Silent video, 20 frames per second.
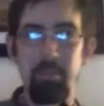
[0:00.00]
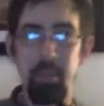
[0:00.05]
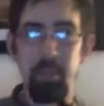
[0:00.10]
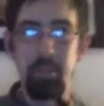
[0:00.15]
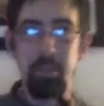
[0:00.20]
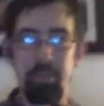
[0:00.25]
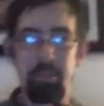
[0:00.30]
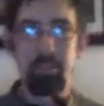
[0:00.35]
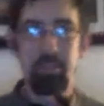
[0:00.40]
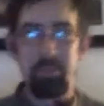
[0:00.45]
pretty
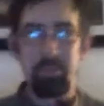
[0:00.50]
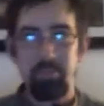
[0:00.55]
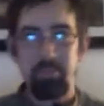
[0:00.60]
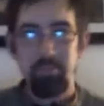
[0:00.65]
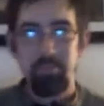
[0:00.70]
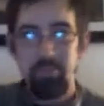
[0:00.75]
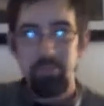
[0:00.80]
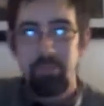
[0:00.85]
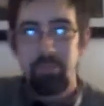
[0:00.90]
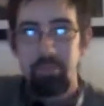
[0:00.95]
much.
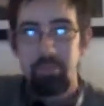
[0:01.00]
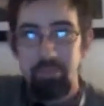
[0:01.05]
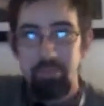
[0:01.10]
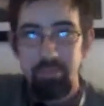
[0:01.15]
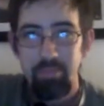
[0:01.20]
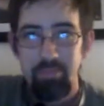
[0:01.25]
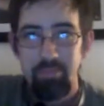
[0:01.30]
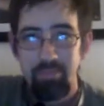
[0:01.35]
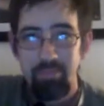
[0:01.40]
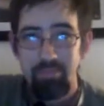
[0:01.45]

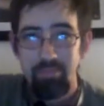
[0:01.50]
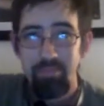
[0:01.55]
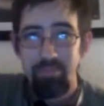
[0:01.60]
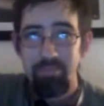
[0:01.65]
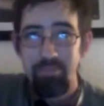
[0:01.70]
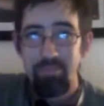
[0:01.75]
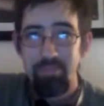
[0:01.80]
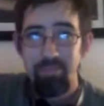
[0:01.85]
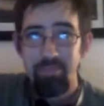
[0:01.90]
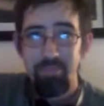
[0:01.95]
Mm-hmm.
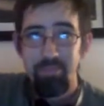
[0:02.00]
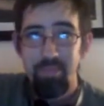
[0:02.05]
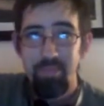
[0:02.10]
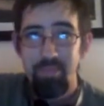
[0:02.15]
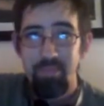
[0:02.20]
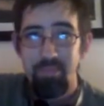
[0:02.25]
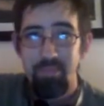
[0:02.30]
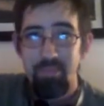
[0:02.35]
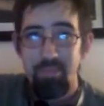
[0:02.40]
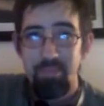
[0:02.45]

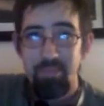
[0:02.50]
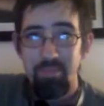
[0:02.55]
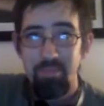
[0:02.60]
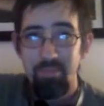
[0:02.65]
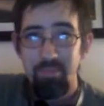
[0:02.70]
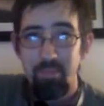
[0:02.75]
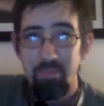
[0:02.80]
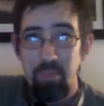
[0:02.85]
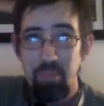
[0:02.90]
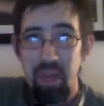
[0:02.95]

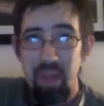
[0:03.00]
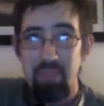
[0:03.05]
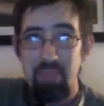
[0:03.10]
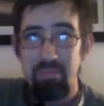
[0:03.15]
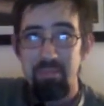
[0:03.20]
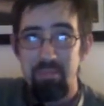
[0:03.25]
But,